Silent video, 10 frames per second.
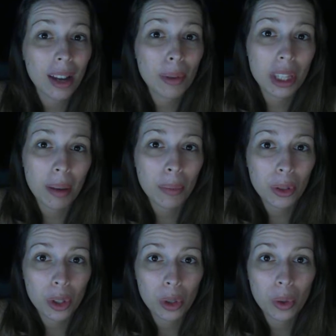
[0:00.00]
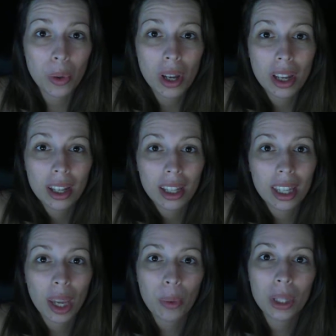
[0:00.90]
I was able to
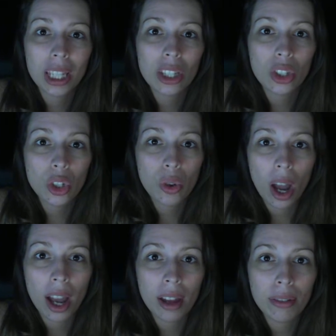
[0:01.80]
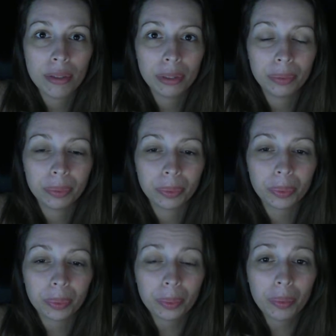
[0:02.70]
get released to drive.
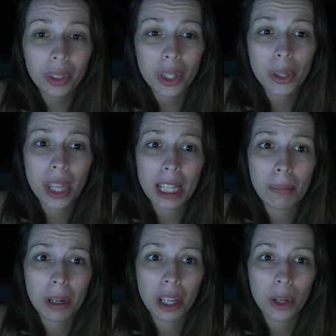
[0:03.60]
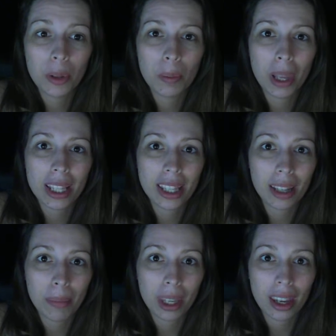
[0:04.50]
So that's been a huge
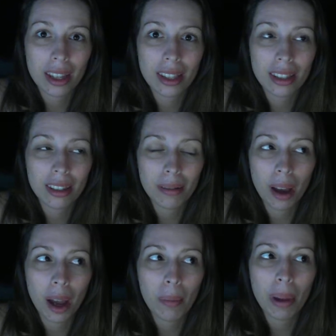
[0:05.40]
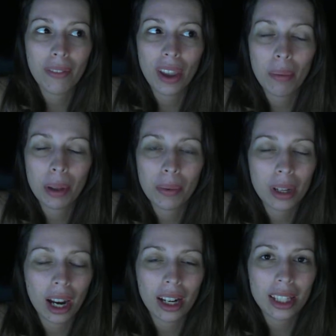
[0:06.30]
blessing because my family
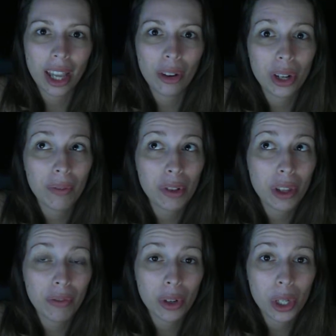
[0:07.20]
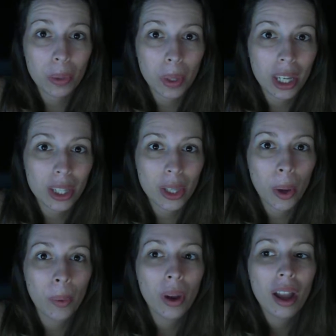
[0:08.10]
went out of town after the first week, so